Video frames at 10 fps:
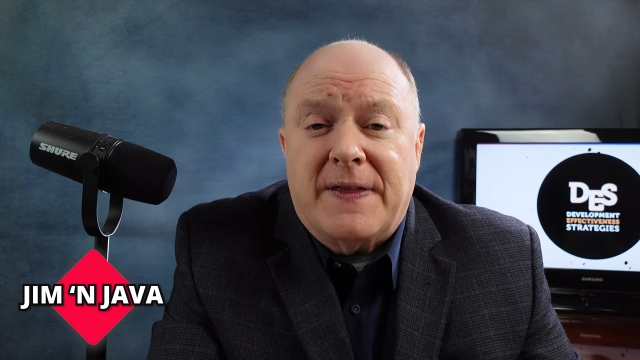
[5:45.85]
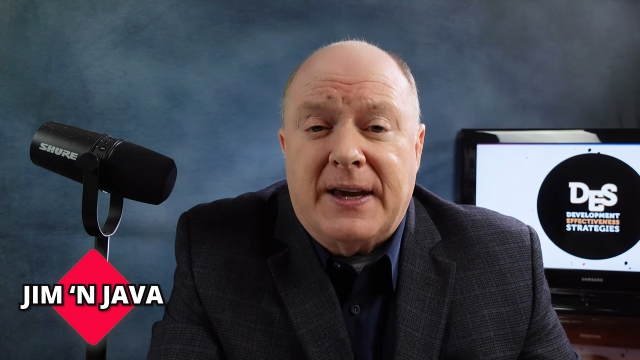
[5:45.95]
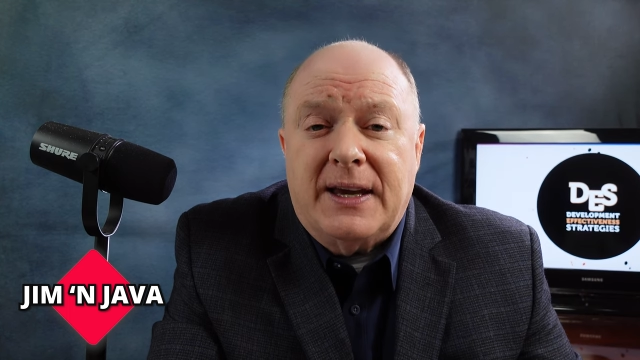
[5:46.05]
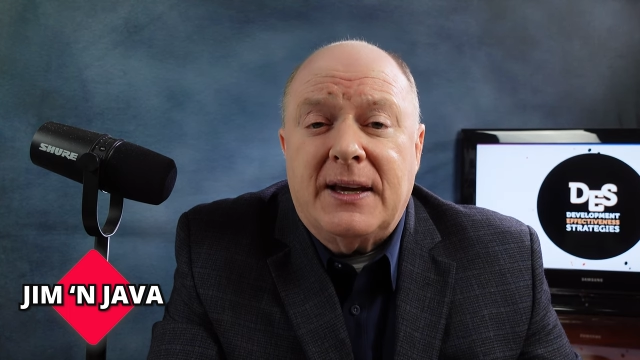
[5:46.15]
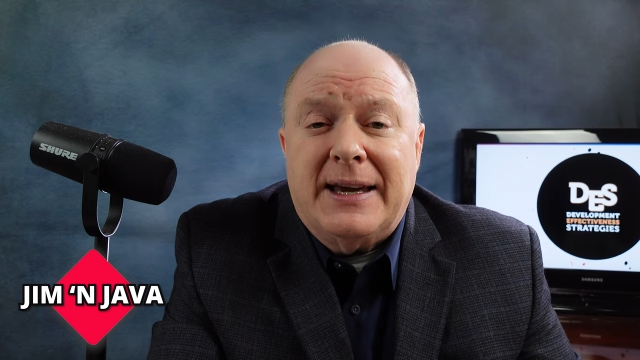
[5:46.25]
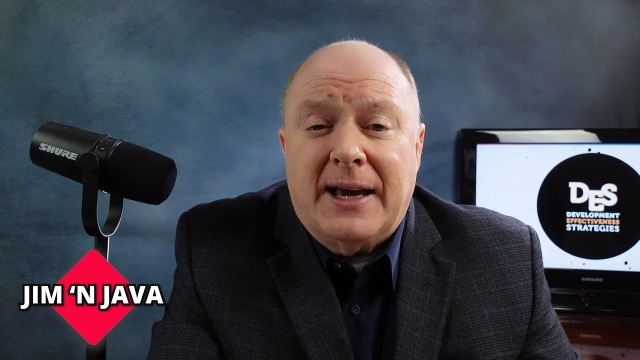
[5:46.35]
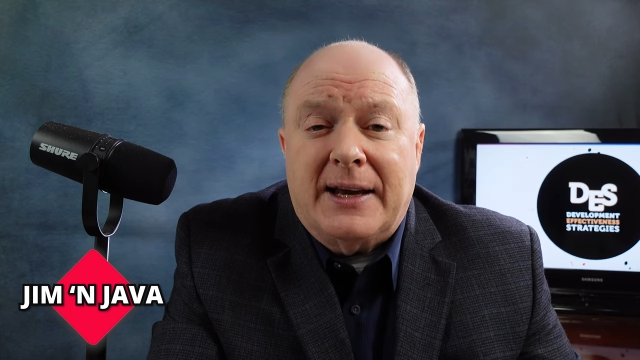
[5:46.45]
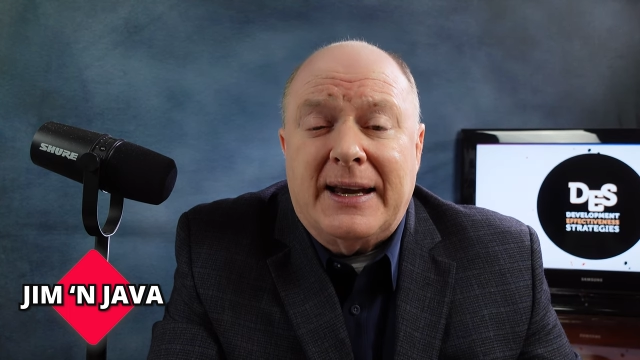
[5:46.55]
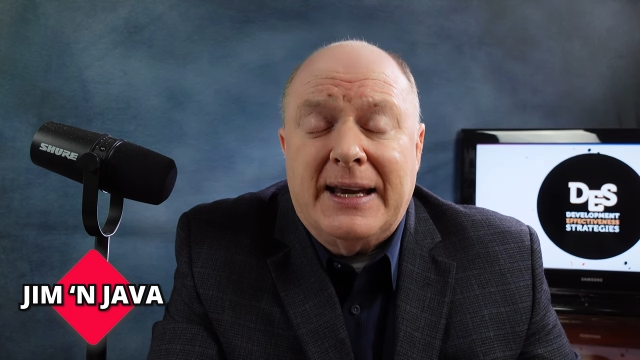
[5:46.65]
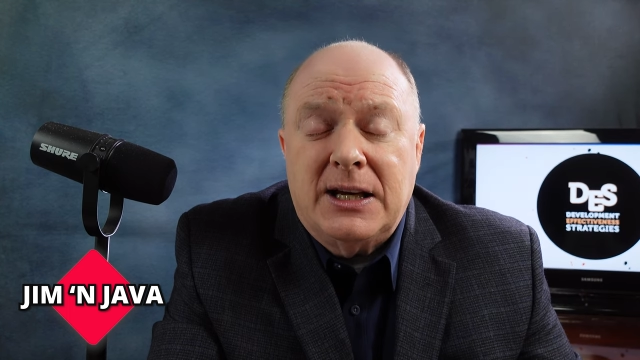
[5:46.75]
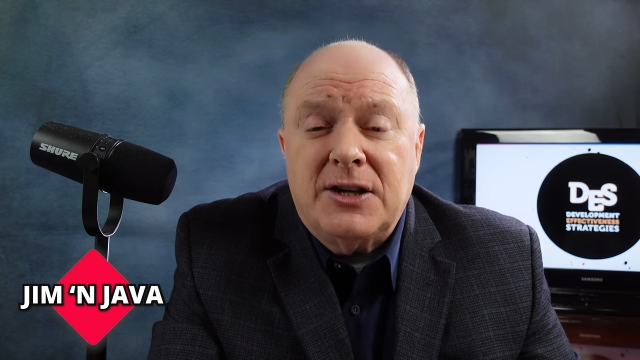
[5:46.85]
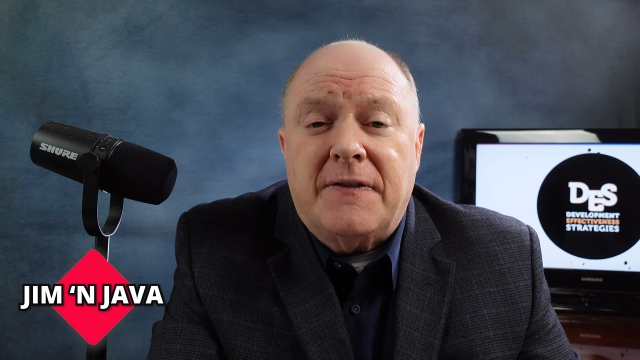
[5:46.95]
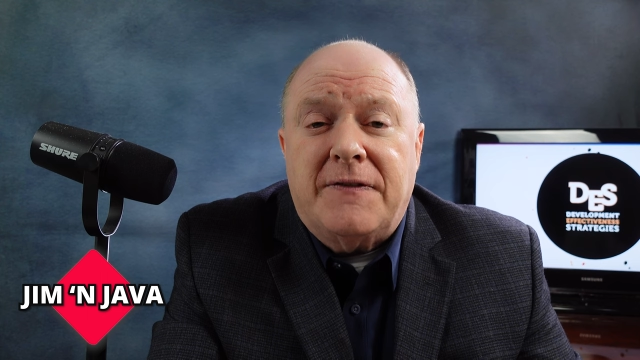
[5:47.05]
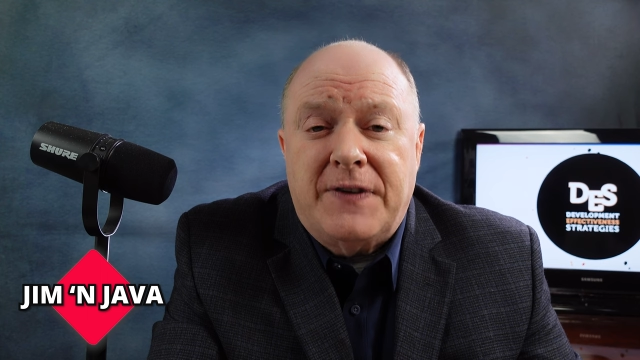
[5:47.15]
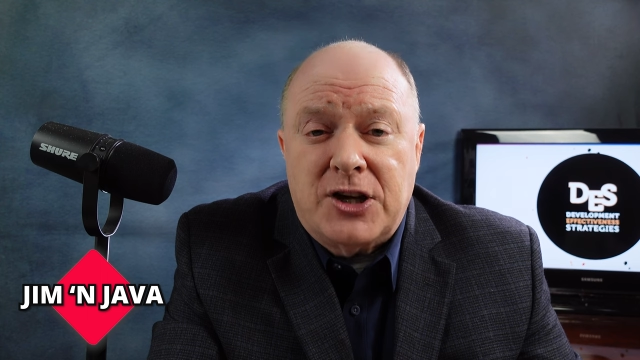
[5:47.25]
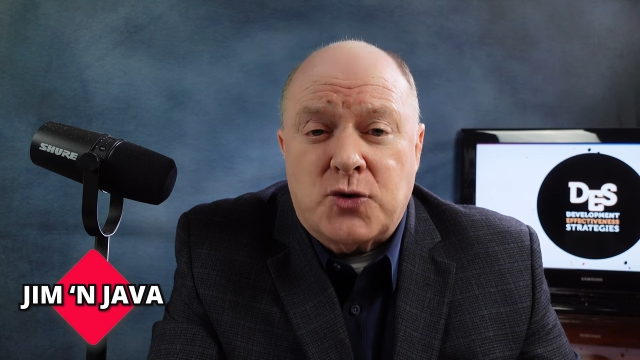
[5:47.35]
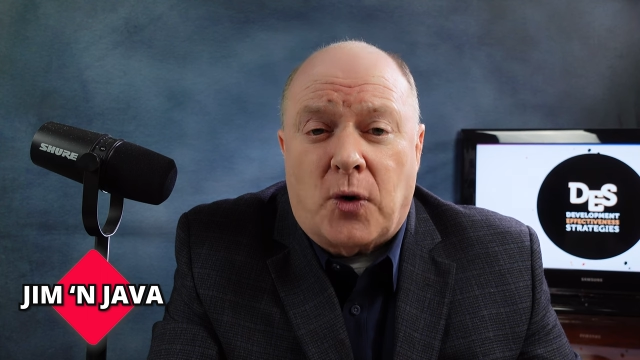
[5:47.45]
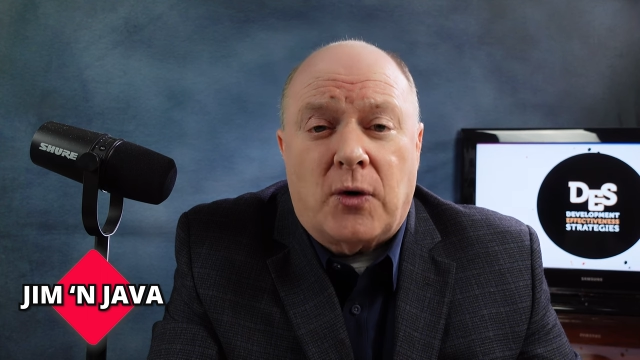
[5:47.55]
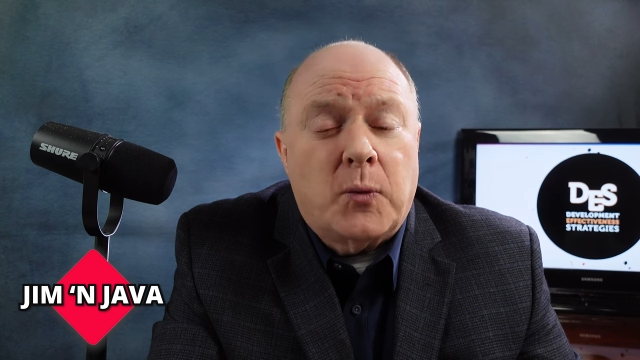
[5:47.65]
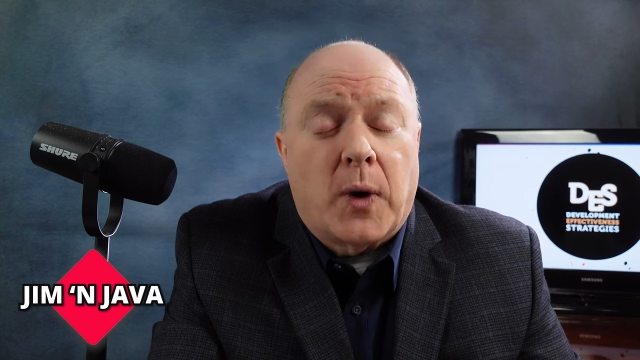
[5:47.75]
the an
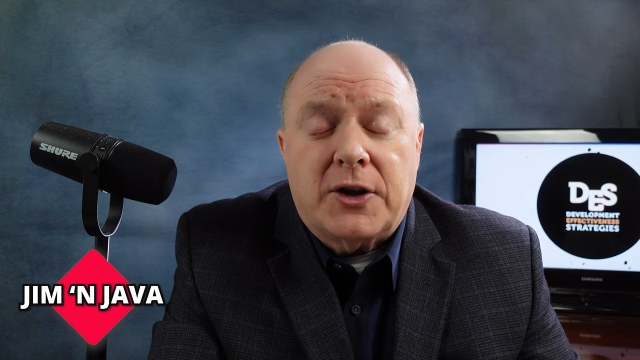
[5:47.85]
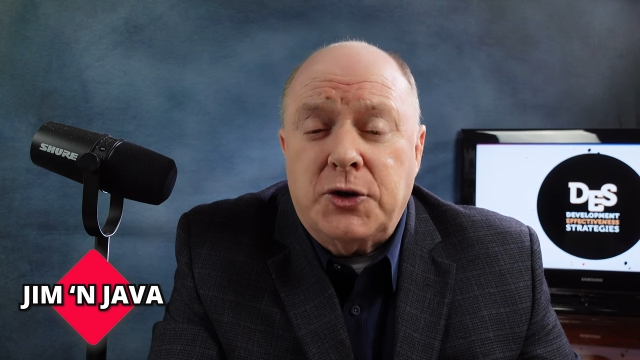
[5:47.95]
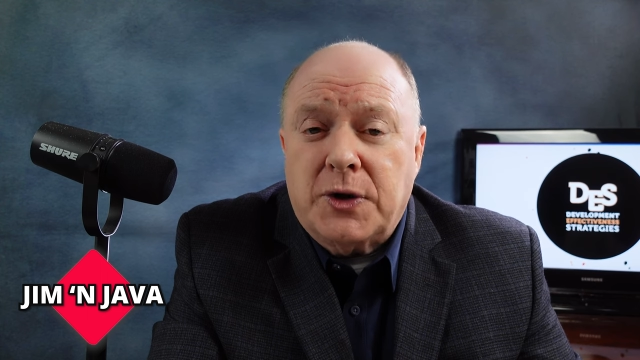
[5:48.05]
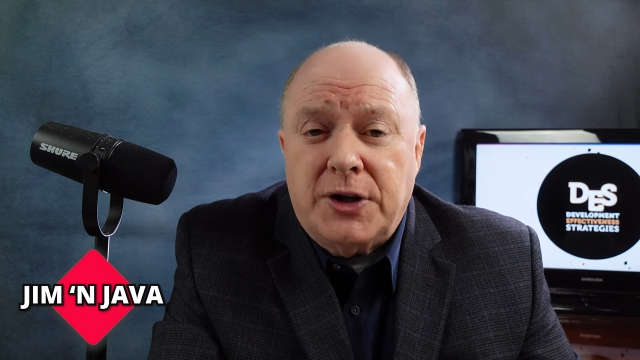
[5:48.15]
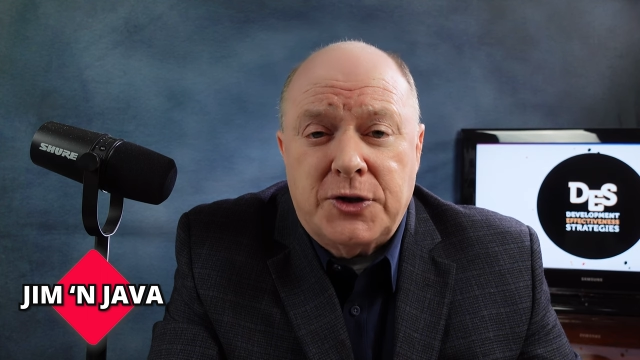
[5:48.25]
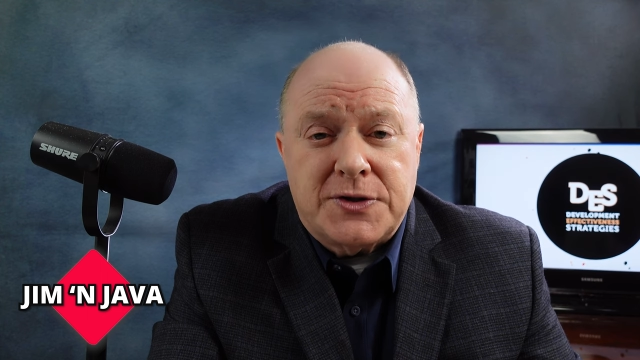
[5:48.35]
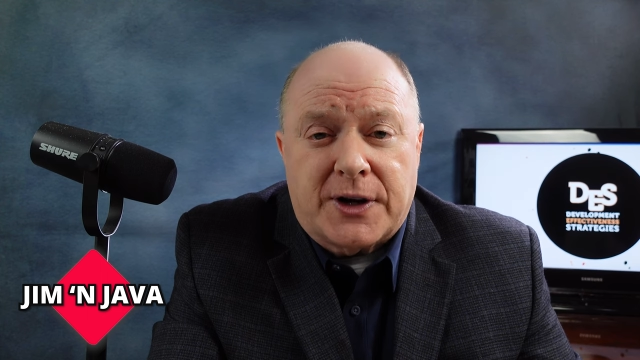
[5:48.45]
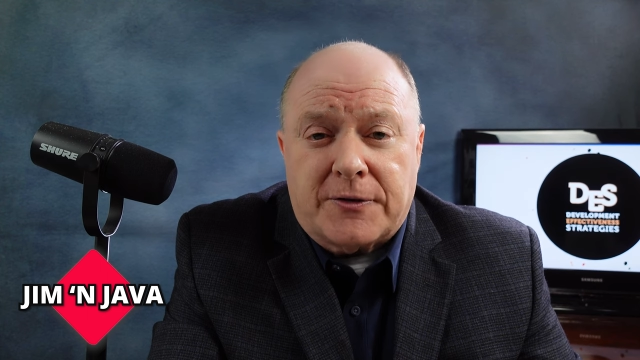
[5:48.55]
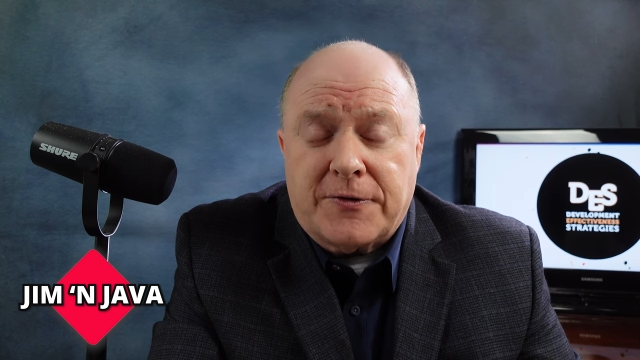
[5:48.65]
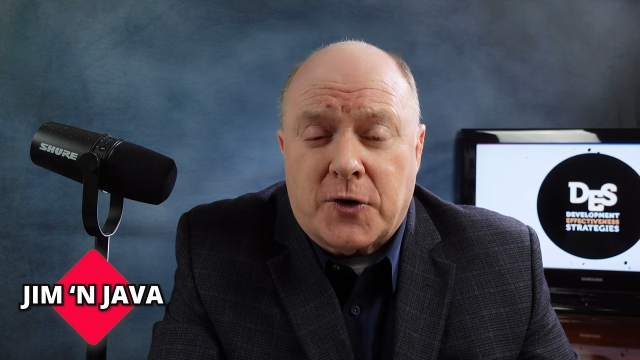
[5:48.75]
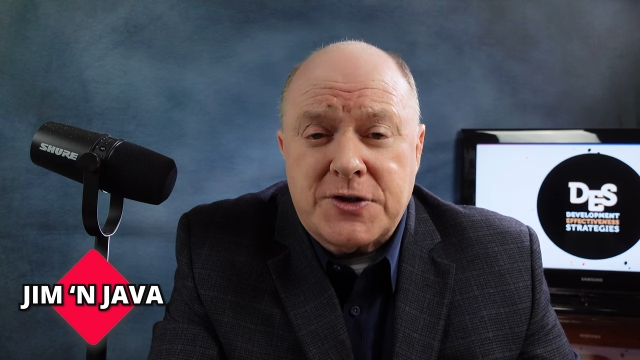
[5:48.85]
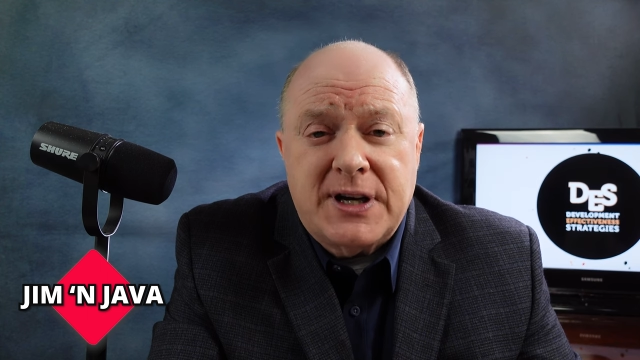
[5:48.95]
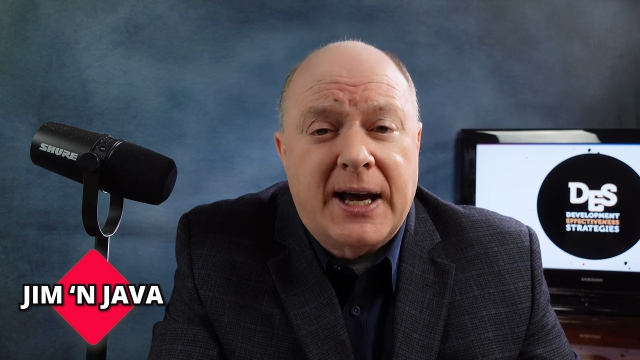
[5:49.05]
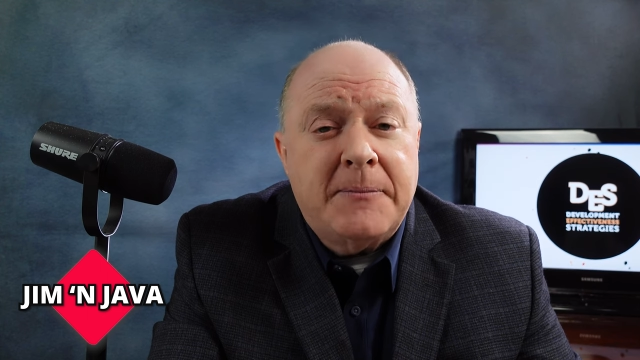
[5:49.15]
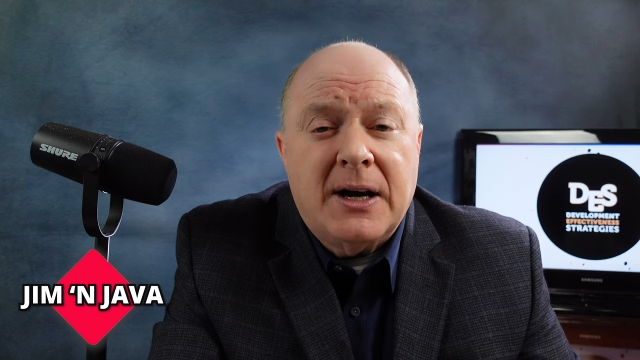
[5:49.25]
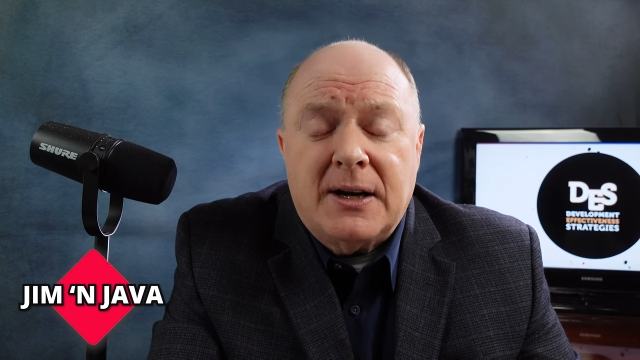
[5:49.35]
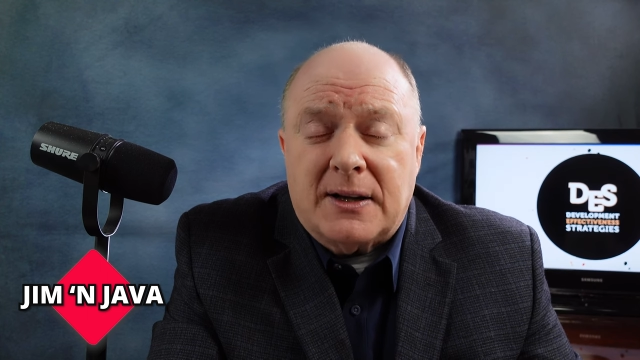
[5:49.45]
individual, whether you can use their first name,